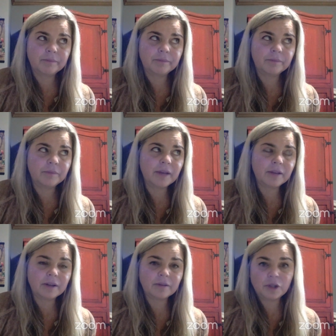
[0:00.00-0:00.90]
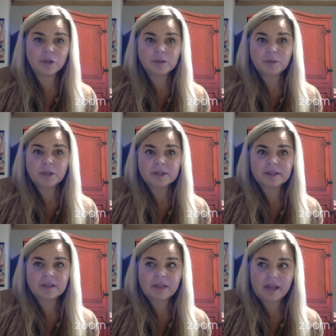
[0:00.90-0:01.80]
they'll use books as
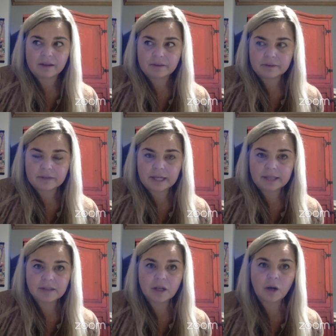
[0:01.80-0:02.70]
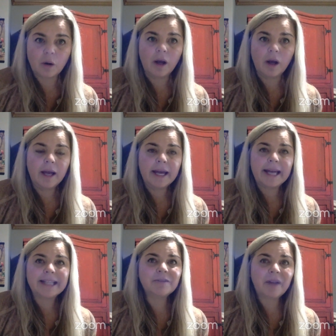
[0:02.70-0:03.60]
a thing, right? So
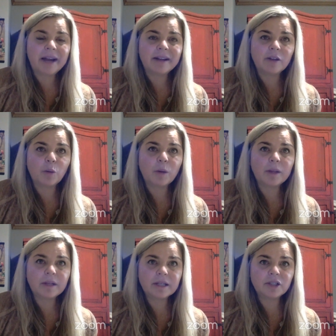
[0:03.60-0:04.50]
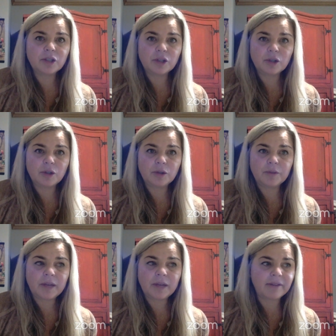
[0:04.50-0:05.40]
it's fine. And they're willing to,
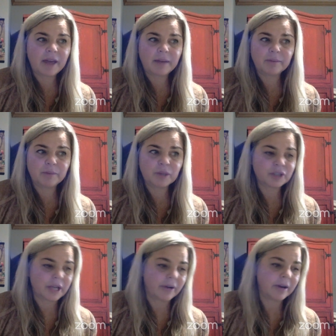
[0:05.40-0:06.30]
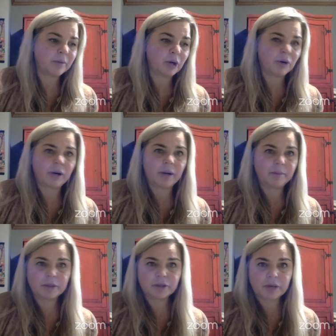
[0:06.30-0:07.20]
they have that book sharing program,
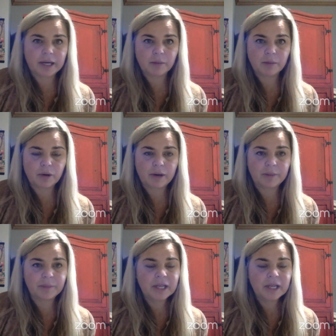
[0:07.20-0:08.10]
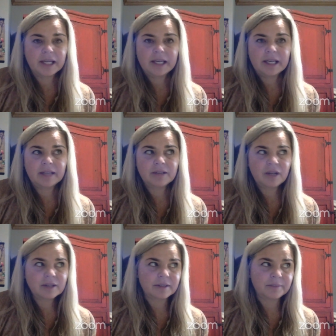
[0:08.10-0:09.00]
book trading program. It's
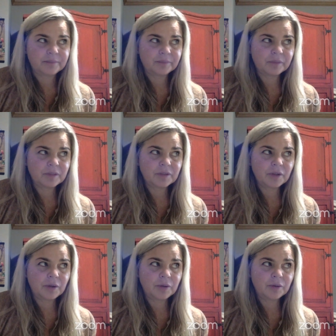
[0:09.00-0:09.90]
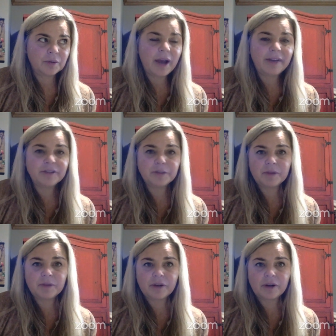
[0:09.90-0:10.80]
awesome. So you have to
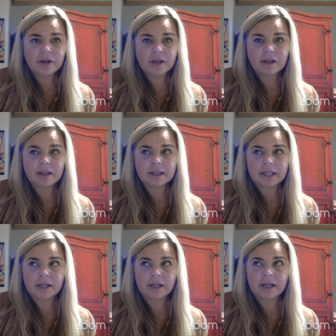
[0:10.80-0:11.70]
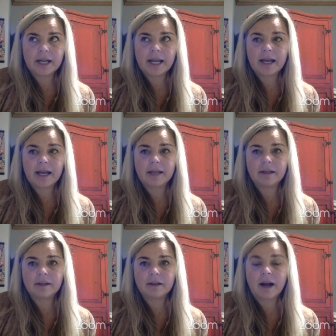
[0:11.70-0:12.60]
be very clear and
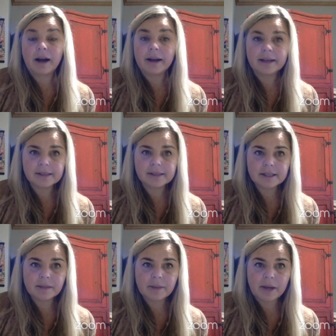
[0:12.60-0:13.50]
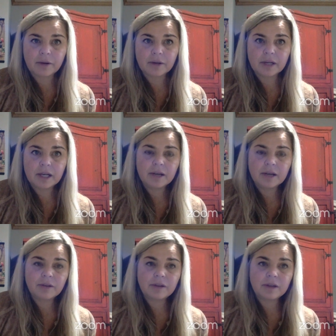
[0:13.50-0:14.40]
honest about
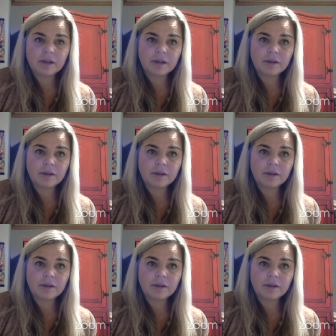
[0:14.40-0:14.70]
the